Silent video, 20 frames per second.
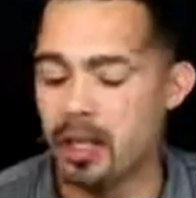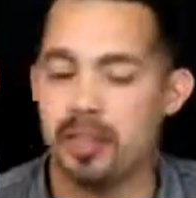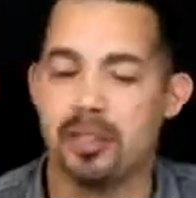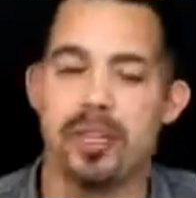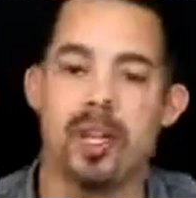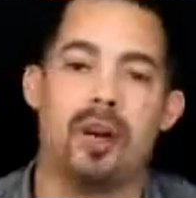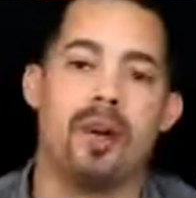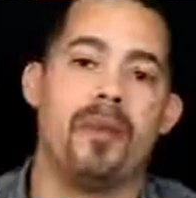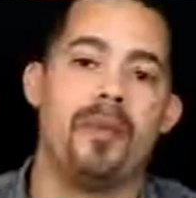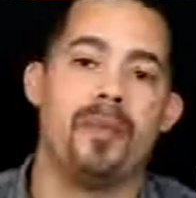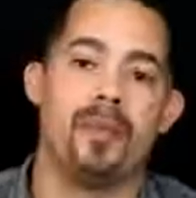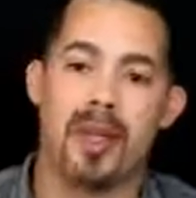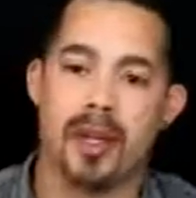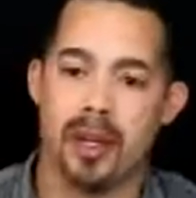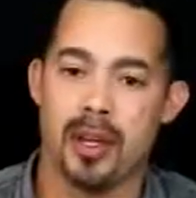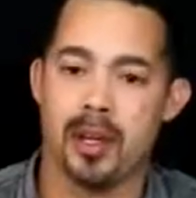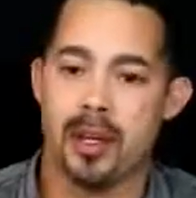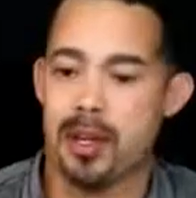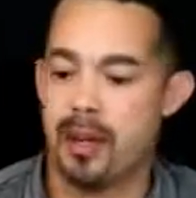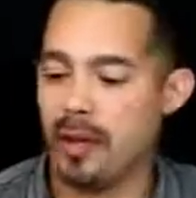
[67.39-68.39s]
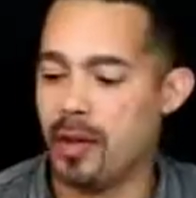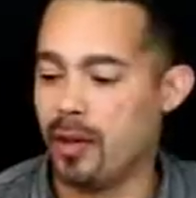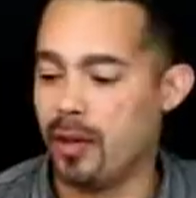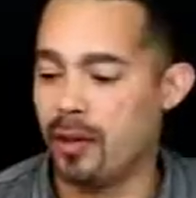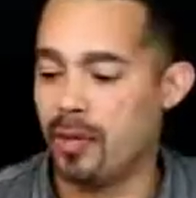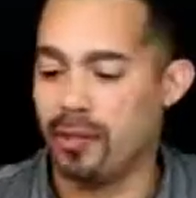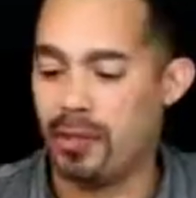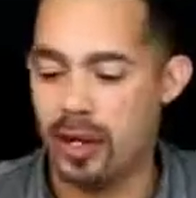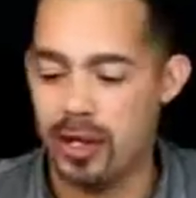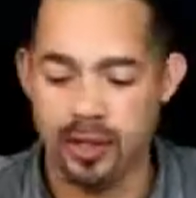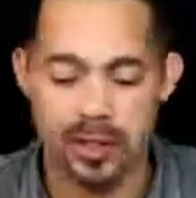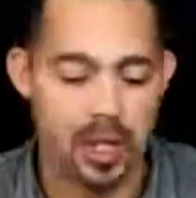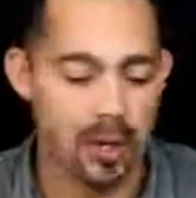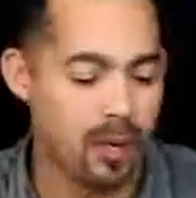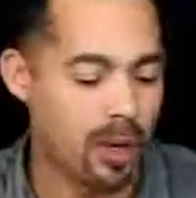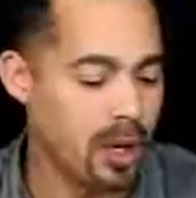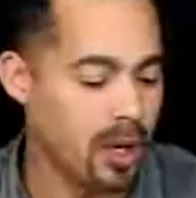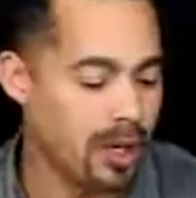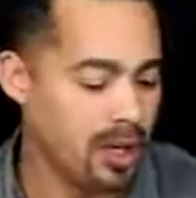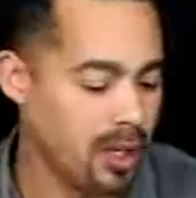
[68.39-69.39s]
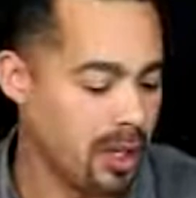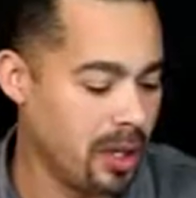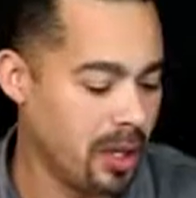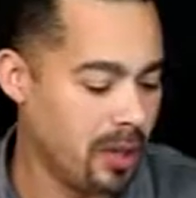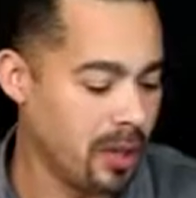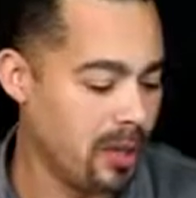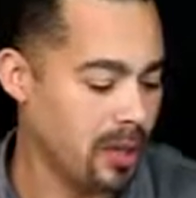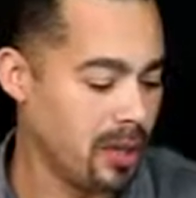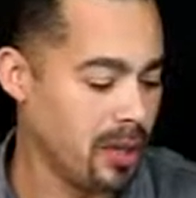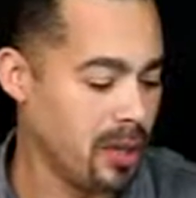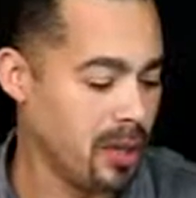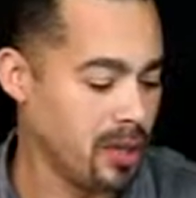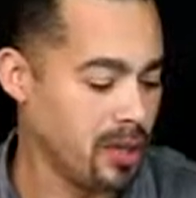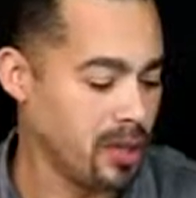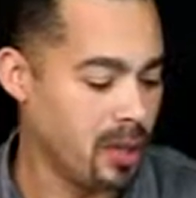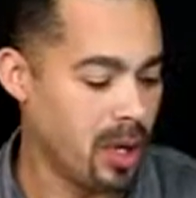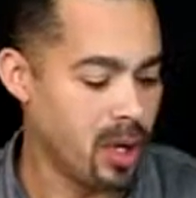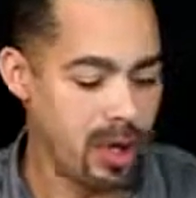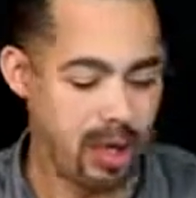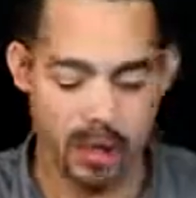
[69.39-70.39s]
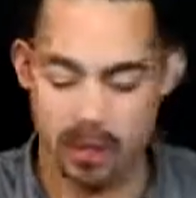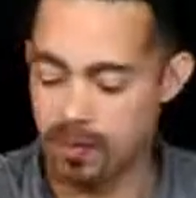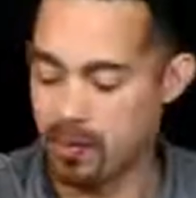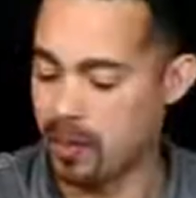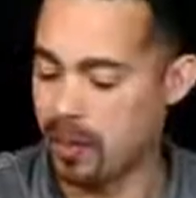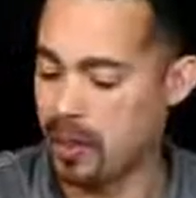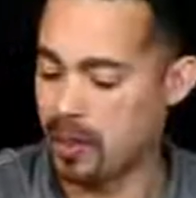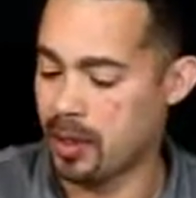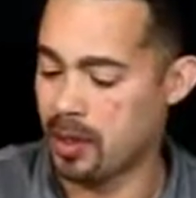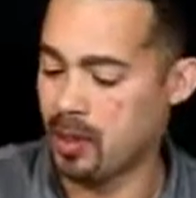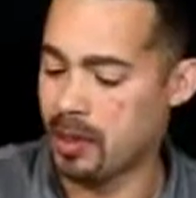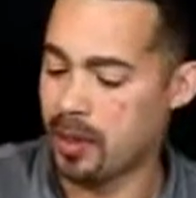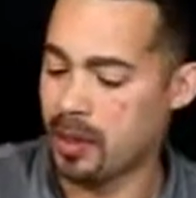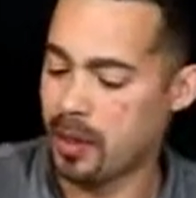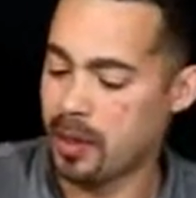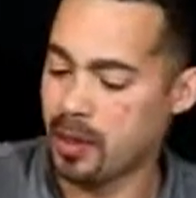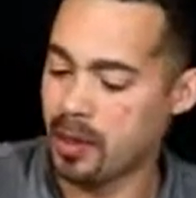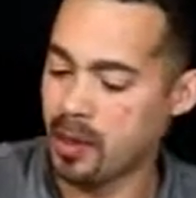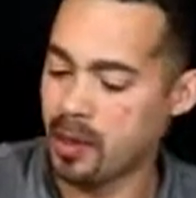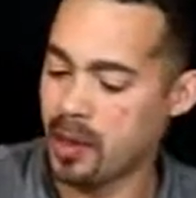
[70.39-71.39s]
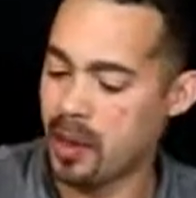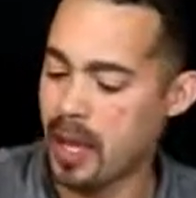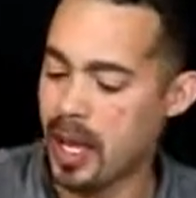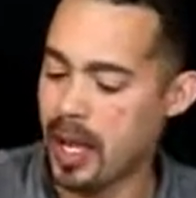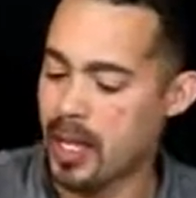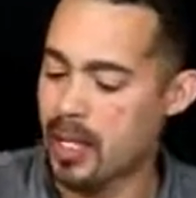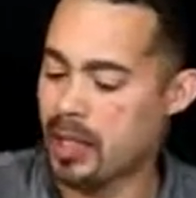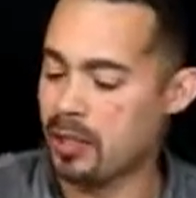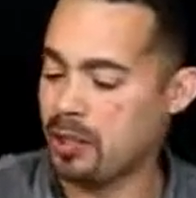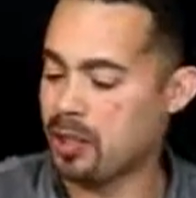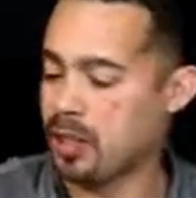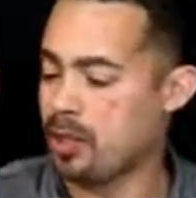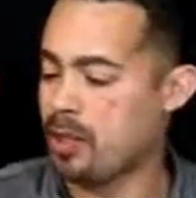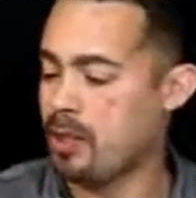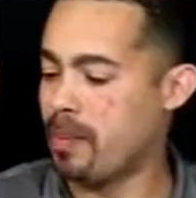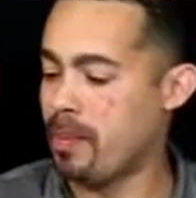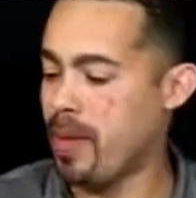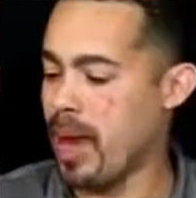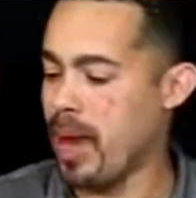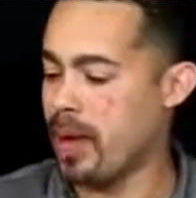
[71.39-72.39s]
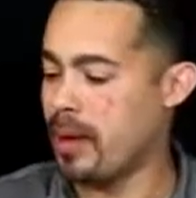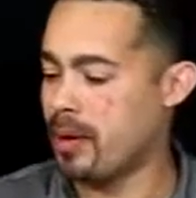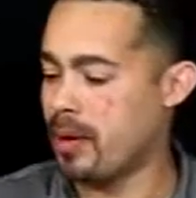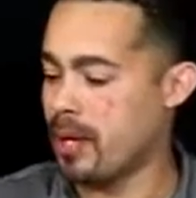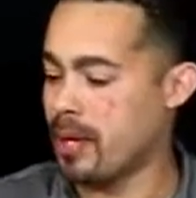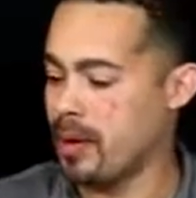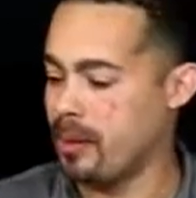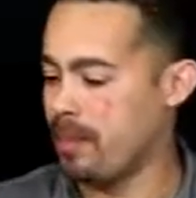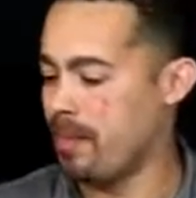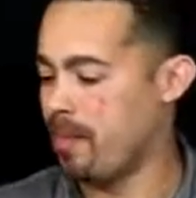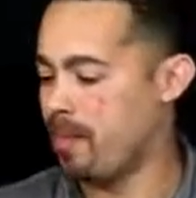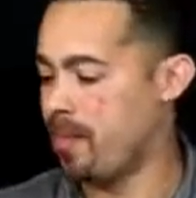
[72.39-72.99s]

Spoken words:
So first thing we're going to do is we're going to go ahead and insert the battery